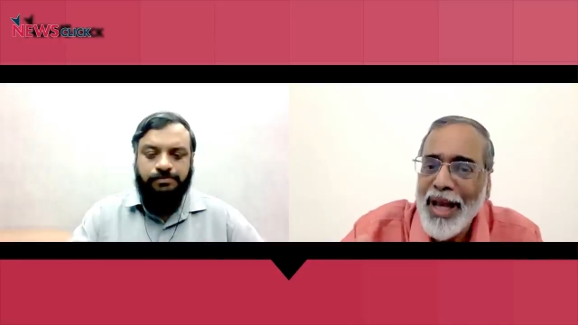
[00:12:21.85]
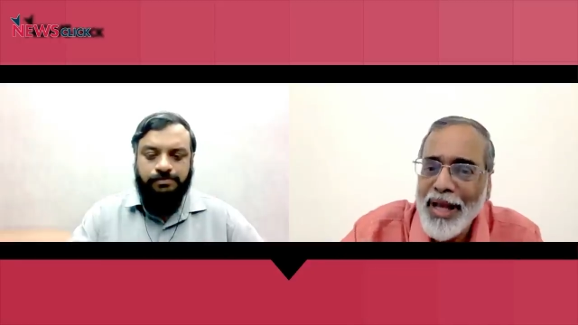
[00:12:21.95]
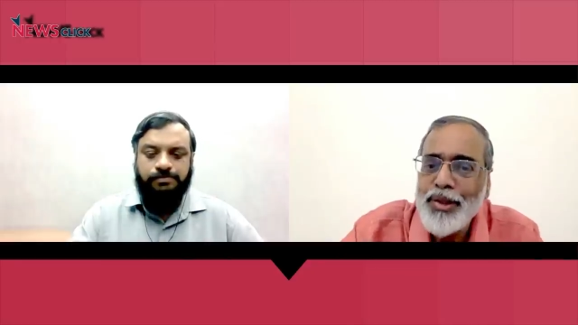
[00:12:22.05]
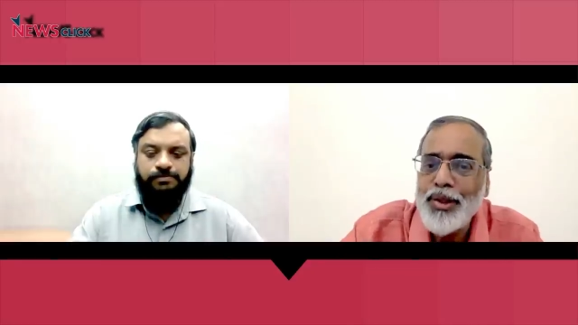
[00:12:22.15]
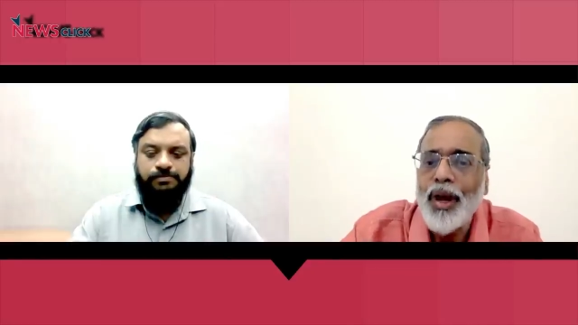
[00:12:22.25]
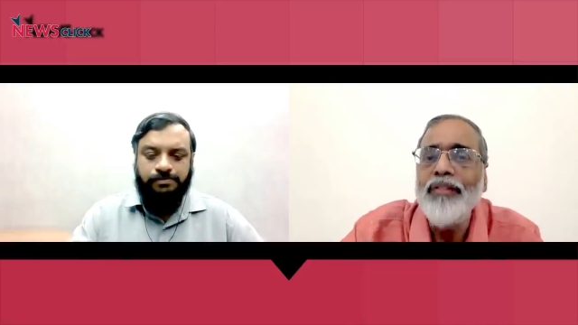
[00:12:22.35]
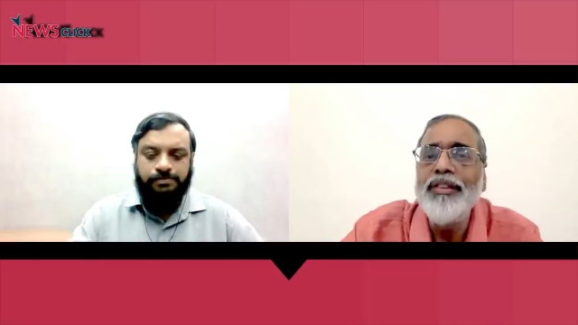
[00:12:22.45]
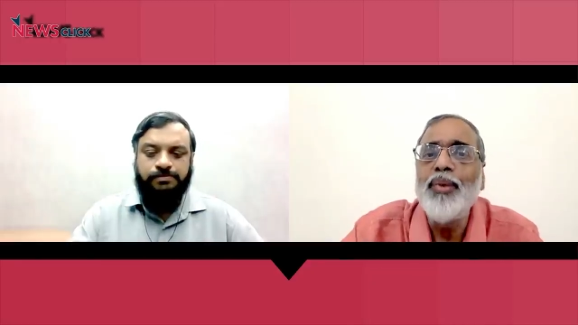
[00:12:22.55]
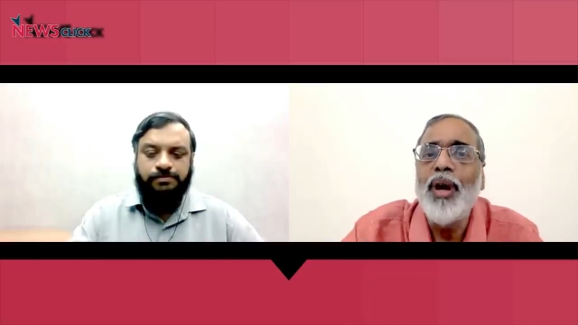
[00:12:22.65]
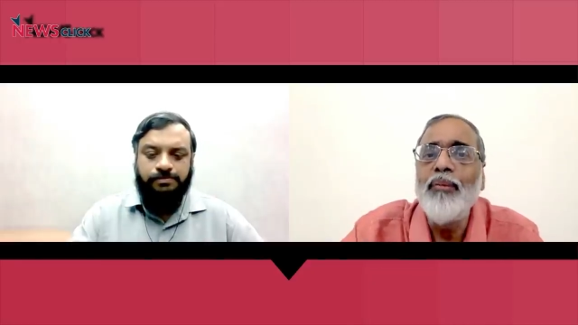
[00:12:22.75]
Speaker 1: and solve
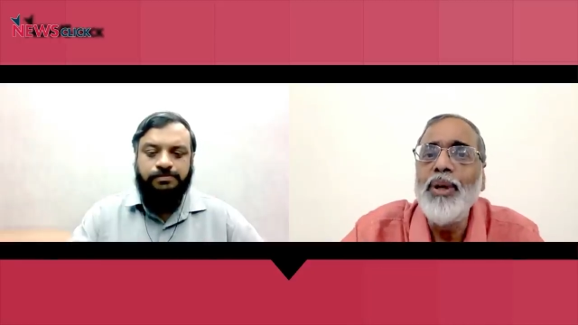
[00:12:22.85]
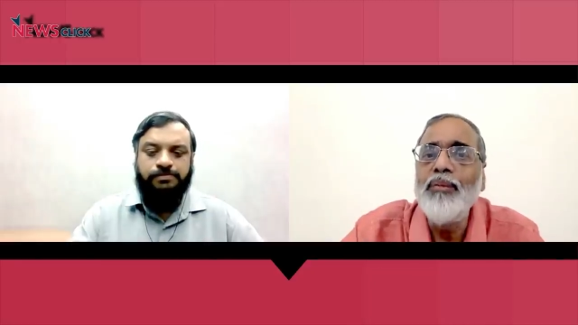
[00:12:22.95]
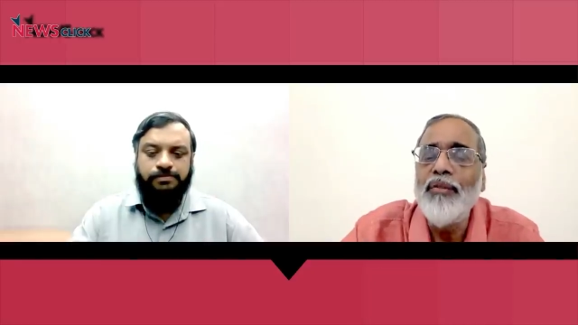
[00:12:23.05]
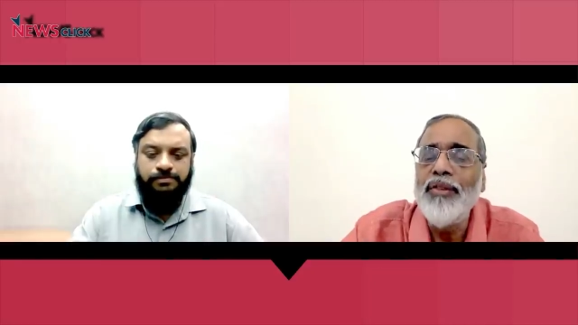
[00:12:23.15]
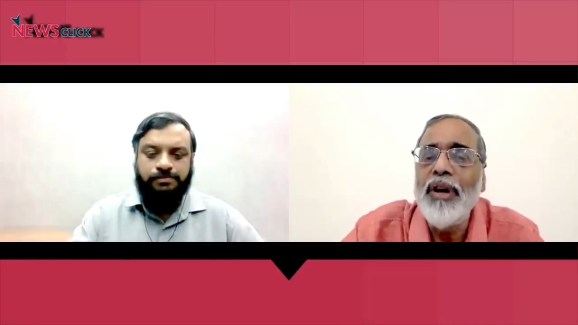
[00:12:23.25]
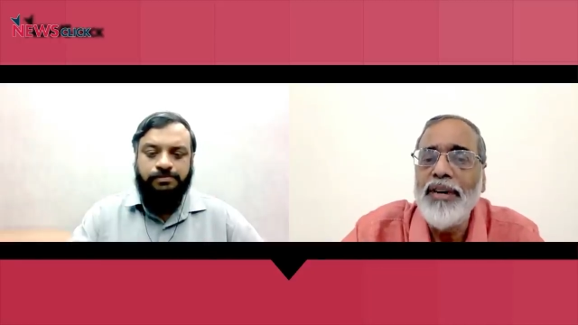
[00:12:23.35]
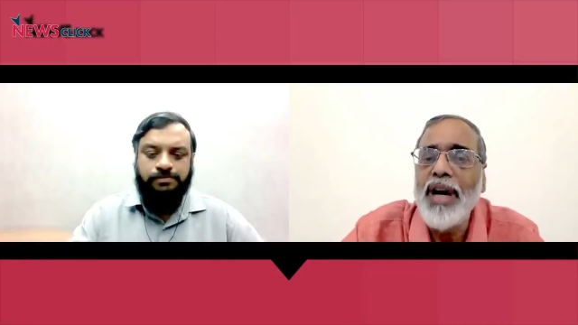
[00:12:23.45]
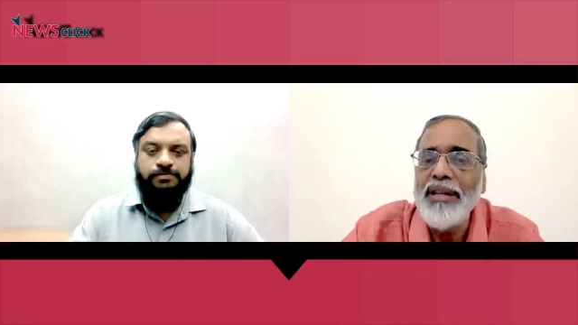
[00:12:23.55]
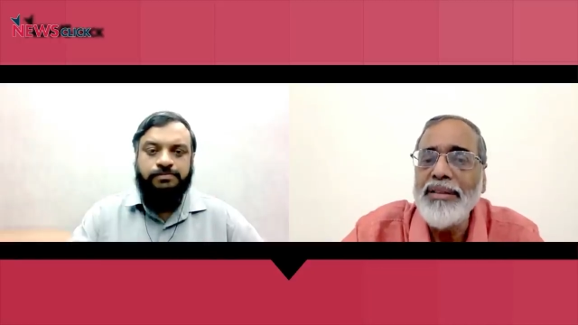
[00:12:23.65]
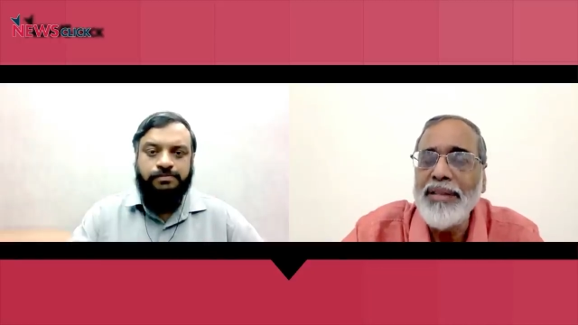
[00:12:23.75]
the problem of
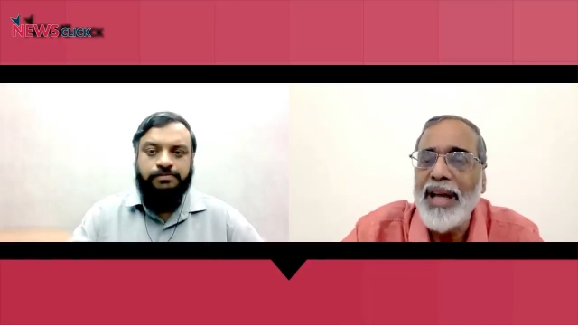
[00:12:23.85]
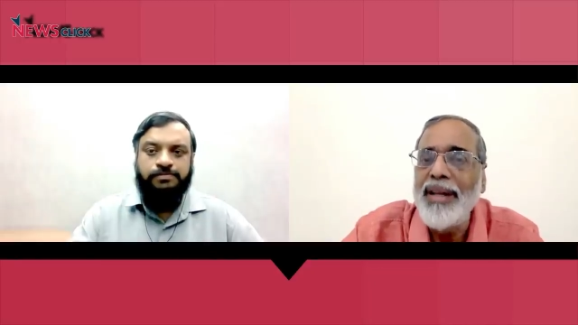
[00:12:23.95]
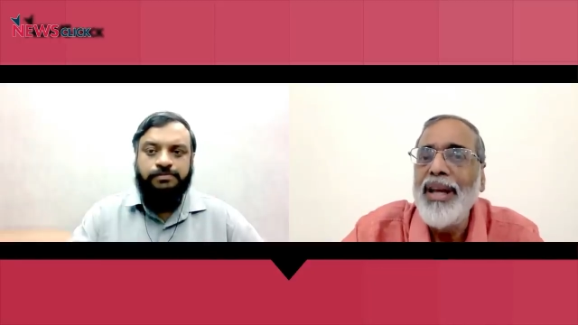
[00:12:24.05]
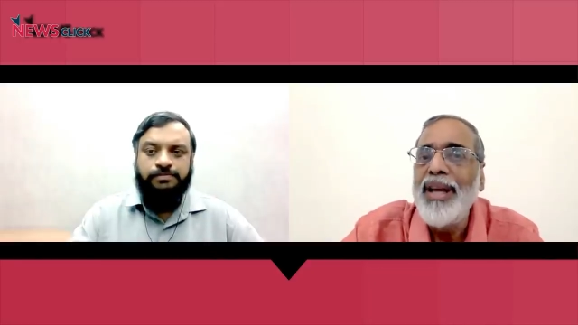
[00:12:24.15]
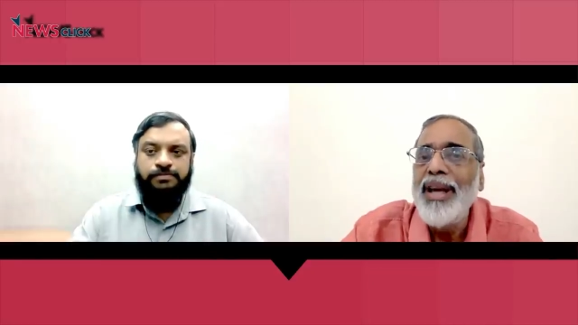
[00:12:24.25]
Afghanistan,